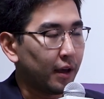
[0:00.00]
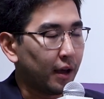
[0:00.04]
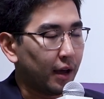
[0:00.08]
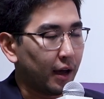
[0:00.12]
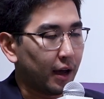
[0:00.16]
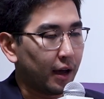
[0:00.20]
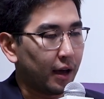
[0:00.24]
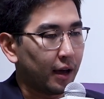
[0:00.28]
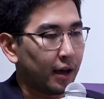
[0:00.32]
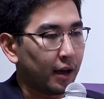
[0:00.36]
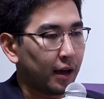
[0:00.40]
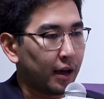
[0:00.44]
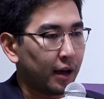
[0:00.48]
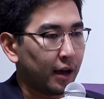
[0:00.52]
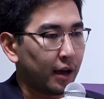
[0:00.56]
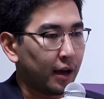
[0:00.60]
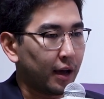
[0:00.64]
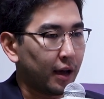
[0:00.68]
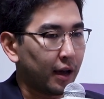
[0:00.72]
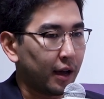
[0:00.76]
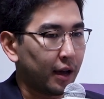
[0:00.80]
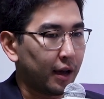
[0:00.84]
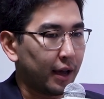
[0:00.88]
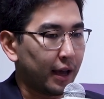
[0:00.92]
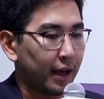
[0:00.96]

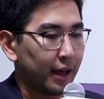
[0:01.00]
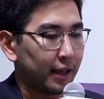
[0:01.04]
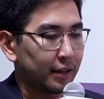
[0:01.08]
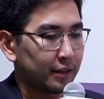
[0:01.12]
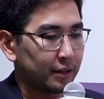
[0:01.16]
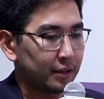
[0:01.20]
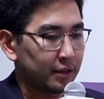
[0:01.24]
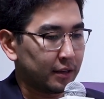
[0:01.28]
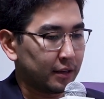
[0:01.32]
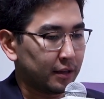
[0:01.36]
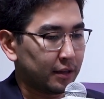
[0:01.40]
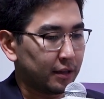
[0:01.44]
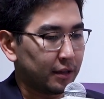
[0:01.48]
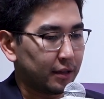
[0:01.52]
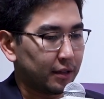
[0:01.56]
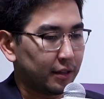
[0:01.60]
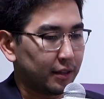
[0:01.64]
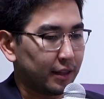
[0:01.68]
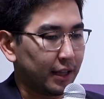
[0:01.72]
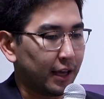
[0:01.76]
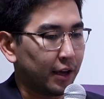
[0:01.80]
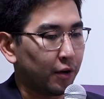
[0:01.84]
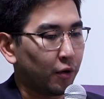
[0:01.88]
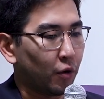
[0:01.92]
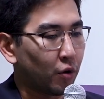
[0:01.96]
And
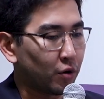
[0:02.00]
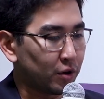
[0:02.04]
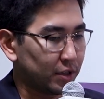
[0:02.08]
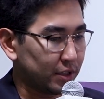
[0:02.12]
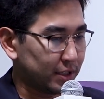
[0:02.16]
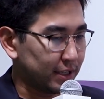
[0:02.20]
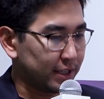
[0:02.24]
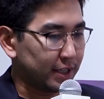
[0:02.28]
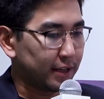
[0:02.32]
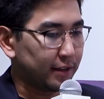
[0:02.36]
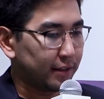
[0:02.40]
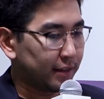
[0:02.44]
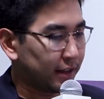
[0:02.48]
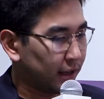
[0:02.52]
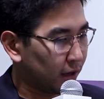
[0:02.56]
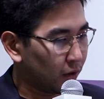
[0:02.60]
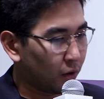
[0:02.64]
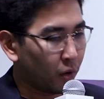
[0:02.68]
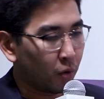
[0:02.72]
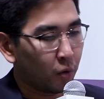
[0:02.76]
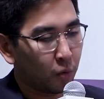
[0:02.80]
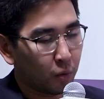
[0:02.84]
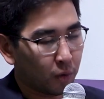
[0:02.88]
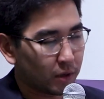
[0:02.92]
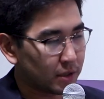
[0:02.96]
they
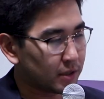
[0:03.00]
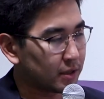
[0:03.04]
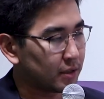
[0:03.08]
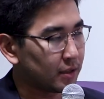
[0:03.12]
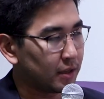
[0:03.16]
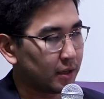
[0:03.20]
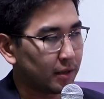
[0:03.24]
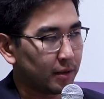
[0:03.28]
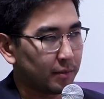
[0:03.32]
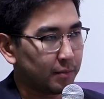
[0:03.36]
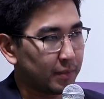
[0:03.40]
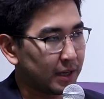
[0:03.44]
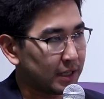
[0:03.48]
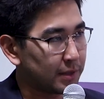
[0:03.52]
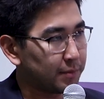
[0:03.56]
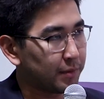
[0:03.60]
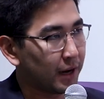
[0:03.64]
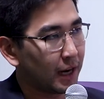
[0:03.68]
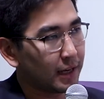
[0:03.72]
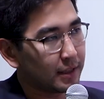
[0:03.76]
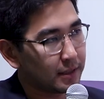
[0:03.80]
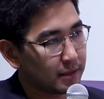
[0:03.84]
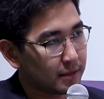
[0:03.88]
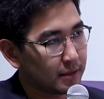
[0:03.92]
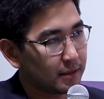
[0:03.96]
know what's the best
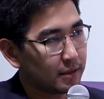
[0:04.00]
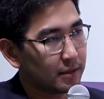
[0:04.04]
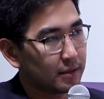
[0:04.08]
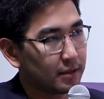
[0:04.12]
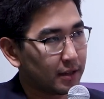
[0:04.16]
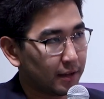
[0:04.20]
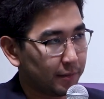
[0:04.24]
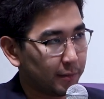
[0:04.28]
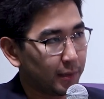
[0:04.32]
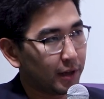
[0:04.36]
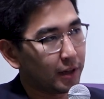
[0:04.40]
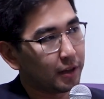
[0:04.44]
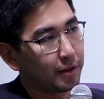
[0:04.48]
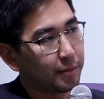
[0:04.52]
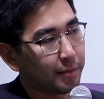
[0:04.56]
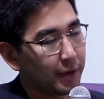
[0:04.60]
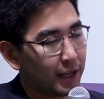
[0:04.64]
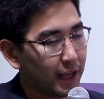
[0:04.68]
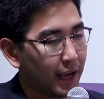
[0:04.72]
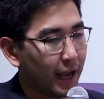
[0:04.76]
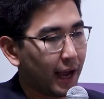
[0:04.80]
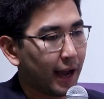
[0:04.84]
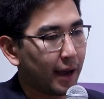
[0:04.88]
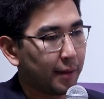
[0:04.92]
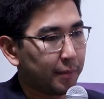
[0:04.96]
practices. They build the
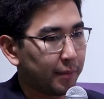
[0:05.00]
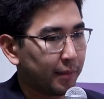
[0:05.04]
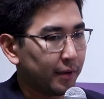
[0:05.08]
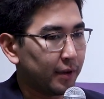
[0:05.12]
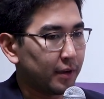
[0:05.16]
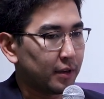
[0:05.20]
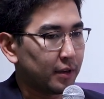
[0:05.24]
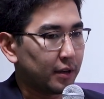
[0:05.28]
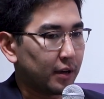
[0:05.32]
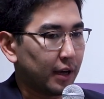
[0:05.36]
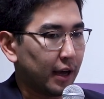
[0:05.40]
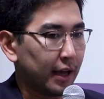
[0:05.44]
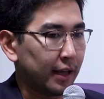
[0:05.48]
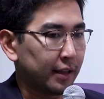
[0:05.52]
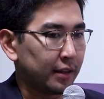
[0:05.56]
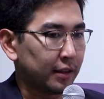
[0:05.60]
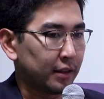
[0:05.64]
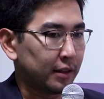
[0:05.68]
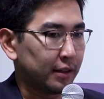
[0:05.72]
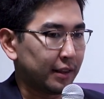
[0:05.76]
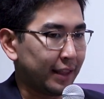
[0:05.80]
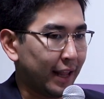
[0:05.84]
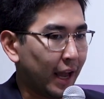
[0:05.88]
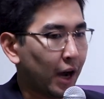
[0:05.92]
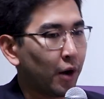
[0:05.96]
mini app,
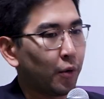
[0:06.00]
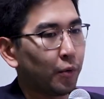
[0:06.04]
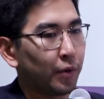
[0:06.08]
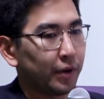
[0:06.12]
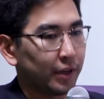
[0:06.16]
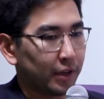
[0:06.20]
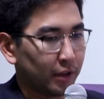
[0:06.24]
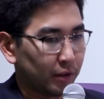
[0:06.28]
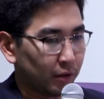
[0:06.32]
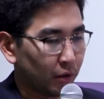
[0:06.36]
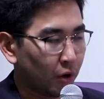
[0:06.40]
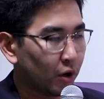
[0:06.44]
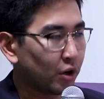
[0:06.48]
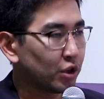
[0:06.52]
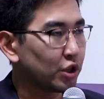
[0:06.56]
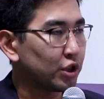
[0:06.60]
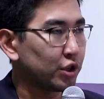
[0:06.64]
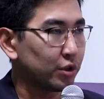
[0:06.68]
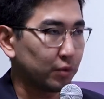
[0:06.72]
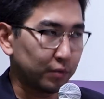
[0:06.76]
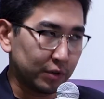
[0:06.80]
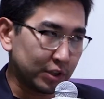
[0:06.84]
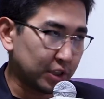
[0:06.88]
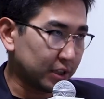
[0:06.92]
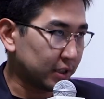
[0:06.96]
and now we can launch
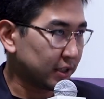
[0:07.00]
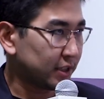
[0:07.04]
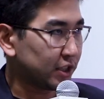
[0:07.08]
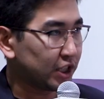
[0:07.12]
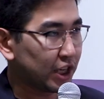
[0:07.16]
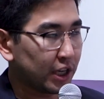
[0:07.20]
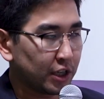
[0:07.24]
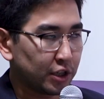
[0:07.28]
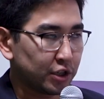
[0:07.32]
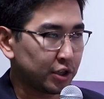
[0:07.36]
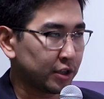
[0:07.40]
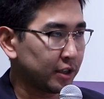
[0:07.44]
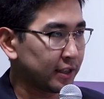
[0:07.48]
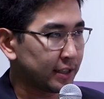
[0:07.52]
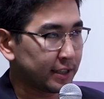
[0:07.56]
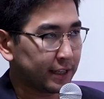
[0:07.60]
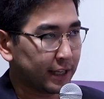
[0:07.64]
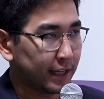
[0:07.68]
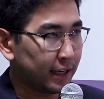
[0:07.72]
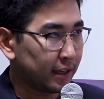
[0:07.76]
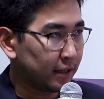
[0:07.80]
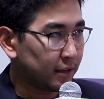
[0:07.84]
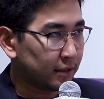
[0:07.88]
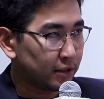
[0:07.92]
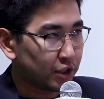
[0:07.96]
it. We just change the
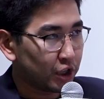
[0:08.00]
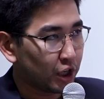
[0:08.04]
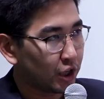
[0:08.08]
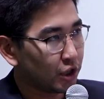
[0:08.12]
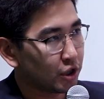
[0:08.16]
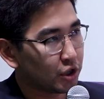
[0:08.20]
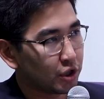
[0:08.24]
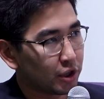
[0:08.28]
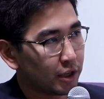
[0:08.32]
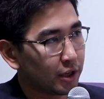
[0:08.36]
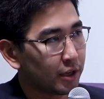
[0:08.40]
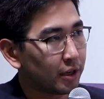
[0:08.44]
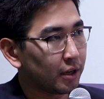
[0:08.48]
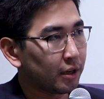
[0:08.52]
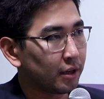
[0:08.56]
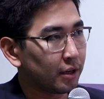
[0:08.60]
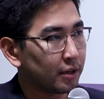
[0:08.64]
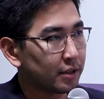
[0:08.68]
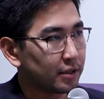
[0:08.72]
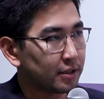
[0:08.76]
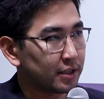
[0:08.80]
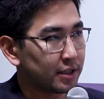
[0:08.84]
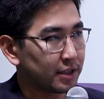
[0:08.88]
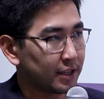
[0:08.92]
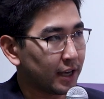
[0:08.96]
skin, change
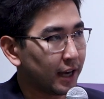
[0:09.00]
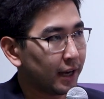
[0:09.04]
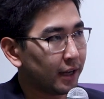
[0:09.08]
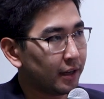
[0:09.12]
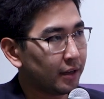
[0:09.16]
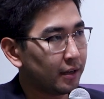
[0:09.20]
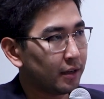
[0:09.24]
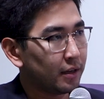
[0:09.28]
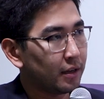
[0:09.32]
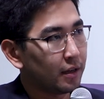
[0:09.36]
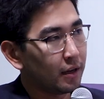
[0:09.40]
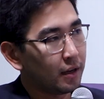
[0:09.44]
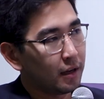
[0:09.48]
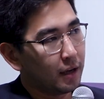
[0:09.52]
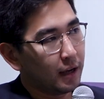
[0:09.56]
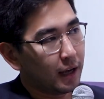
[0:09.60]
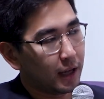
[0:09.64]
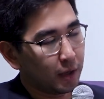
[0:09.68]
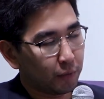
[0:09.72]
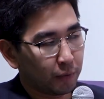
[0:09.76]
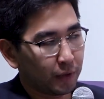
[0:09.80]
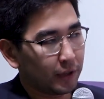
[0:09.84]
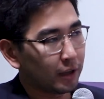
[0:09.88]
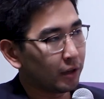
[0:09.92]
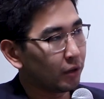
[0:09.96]
the design,
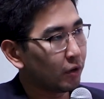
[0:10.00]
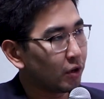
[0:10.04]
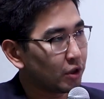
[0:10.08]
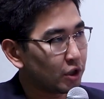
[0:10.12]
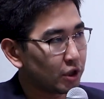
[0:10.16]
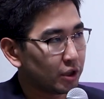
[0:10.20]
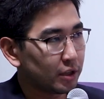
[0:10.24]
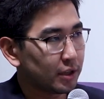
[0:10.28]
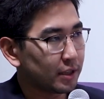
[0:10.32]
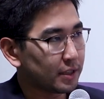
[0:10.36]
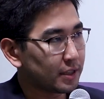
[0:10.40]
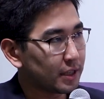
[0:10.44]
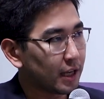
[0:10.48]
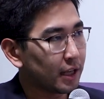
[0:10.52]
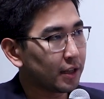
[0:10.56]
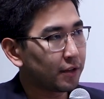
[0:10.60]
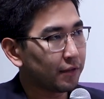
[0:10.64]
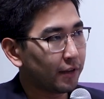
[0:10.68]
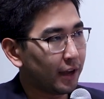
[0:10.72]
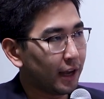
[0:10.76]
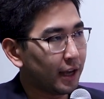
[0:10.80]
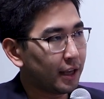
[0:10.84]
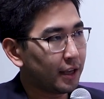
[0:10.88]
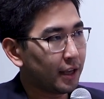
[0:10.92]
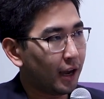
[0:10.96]
and we can launch it inside of
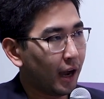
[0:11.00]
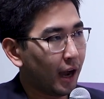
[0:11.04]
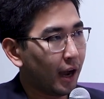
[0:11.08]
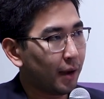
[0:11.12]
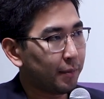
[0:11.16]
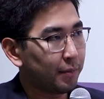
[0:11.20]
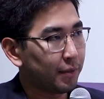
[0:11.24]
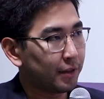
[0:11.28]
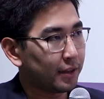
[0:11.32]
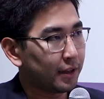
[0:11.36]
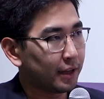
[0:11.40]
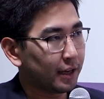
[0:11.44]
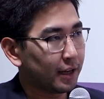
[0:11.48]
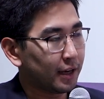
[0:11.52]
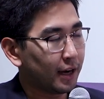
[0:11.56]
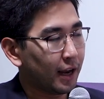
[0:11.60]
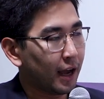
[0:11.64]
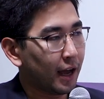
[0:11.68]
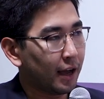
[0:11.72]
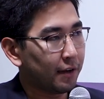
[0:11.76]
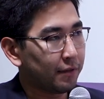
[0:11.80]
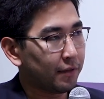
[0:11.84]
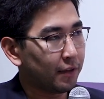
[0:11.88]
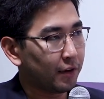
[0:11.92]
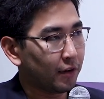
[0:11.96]
any app, and they can
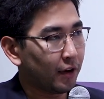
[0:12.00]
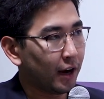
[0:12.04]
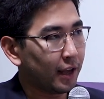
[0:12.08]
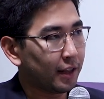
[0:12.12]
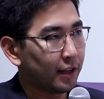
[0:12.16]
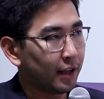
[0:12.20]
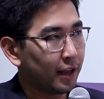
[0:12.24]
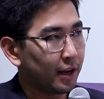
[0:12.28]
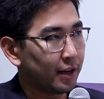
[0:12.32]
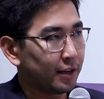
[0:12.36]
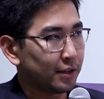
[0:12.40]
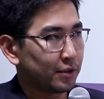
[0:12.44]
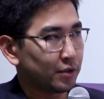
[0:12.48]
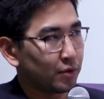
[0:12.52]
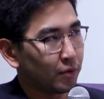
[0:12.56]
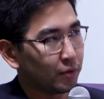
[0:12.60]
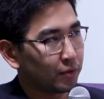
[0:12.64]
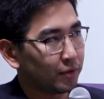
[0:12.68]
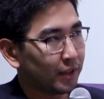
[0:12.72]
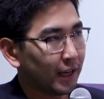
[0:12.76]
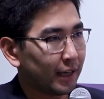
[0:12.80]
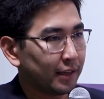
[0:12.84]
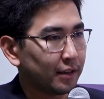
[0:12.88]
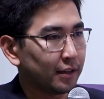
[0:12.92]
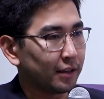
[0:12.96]
have the ride-hailing. So
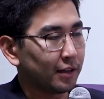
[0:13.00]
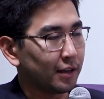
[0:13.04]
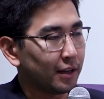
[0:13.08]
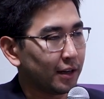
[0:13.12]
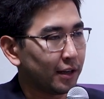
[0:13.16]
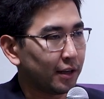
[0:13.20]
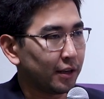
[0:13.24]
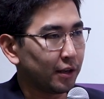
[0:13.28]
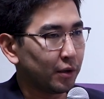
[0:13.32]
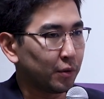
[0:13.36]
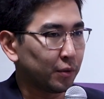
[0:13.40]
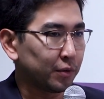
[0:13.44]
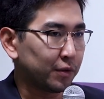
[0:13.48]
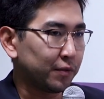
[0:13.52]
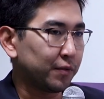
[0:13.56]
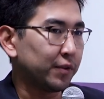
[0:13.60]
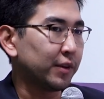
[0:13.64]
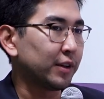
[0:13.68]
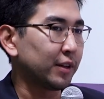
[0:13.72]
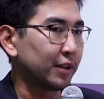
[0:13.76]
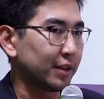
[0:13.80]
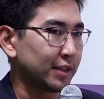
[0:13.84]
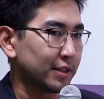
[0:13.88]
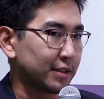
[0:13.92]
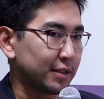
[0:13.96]
technically, you would
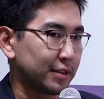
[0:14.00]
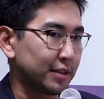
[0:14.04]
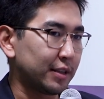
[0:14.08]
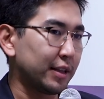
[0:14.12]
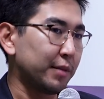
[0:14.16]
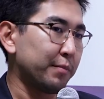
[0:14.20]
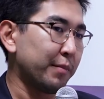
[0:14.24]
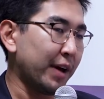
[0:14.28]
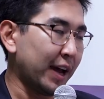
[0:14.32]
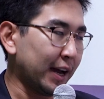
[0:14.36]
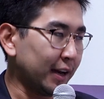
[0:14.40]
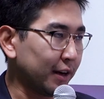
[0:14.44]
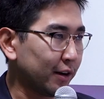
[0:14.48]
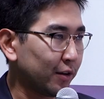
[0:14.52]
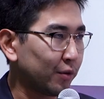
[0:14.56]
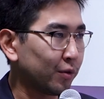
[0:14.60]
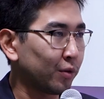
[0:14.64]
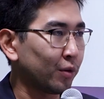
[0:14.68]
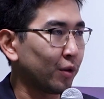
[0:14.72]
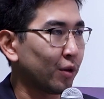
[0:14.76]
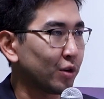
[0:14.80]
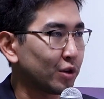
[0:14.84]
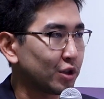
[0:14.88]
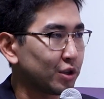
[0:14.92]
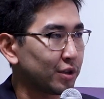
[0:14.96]
feel it's the bank who
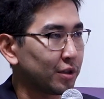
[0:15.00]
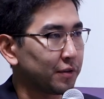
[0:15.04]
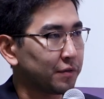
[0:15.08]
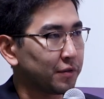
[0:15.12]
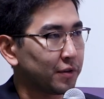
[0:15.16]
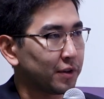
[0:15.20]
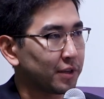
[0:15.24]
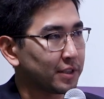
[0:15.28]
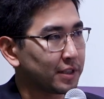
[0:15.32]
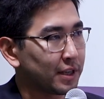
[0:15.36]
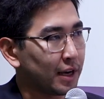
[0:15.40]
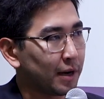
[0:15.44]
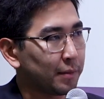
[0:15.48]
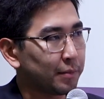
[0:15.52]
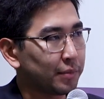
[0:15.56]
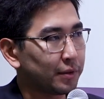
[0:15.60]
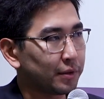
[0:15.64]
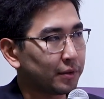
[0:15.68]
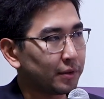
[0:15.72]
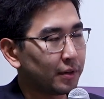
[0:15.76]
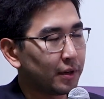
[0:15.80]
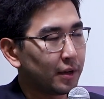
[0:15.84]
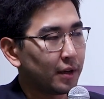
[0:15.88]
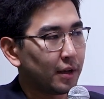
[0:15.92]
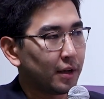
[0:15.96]
launched it, for
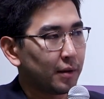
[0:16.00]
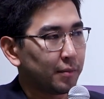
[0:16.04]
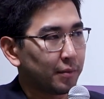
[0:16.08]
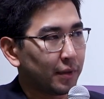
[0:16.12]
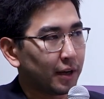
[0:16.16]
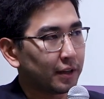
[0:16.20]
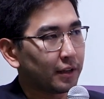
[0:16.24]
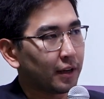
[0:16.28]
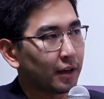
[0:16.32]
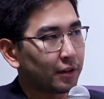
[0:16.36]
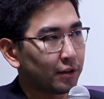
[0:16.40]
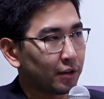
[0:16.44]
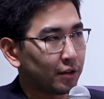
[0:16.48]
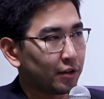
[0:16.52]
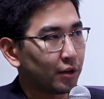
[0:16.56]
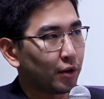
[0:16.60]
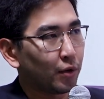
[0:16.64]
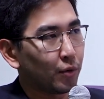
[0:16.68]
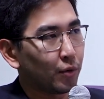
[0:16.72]
example, but under the